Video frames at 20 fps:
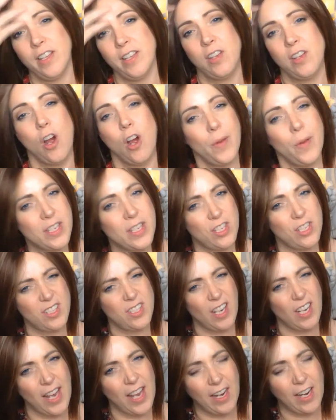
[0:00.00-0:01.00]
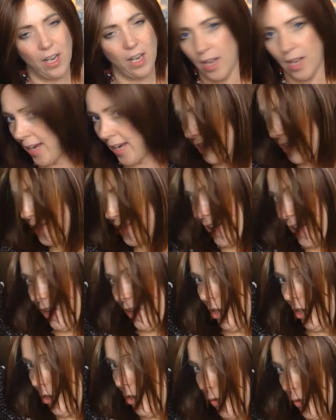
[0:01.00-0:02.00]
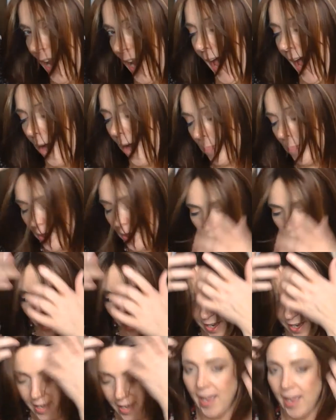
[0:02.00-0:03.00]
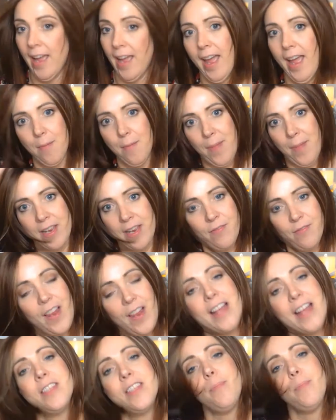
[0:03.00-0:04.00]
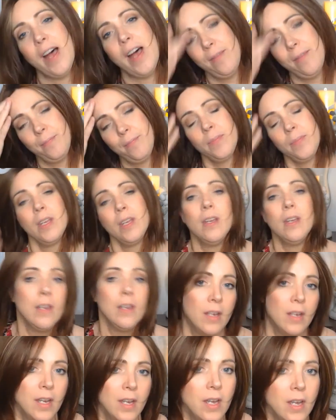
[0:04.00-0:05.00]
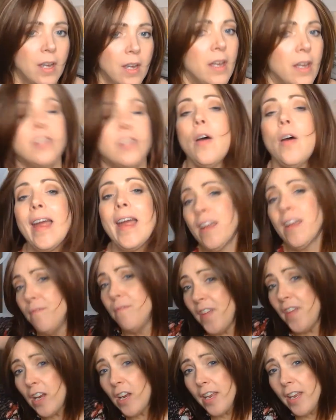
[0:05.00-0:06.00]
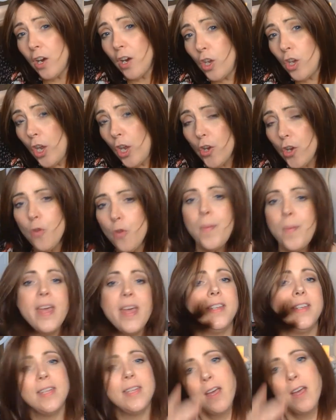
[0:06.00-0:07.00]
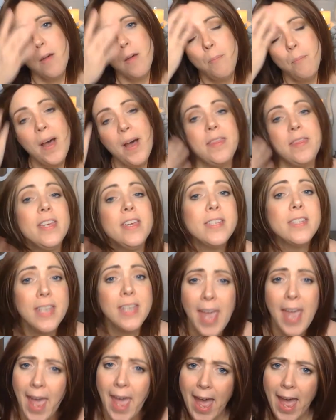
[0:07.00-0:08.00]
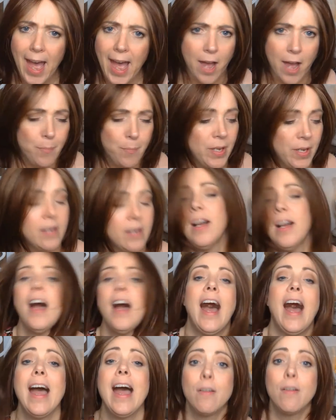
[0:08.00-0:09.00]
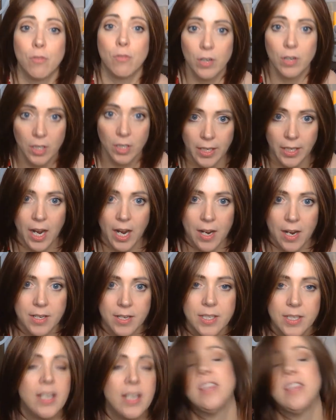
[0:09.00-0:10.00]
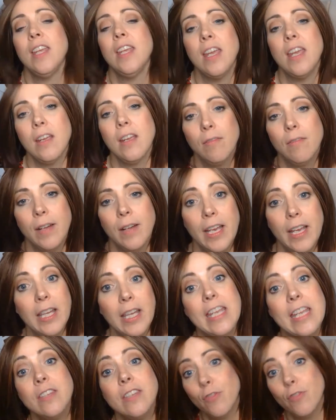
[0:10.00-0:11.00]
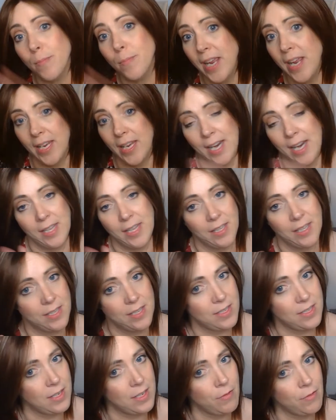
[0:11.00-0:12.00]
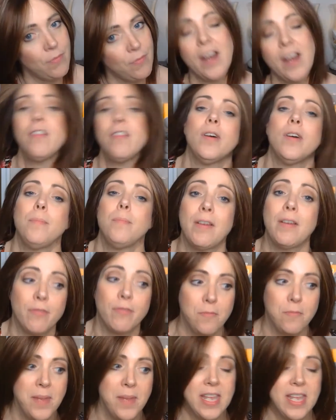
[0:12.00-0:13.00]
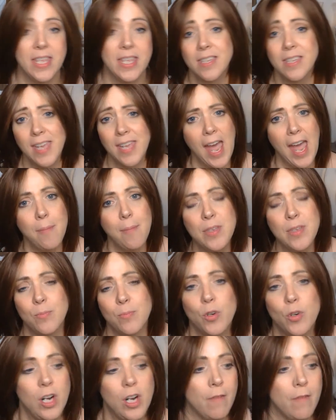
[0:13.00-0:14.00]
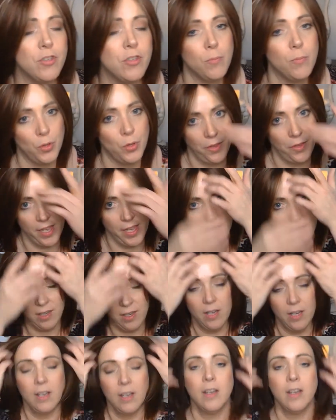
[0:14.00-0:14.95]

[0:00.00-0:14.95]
it's always just I guess like a little gap at my flat spot. So I can feel it a little bit, but this cap, I really honestly think, at least for me, and I think this is different for everyone, but for me, this cap is more comfortable than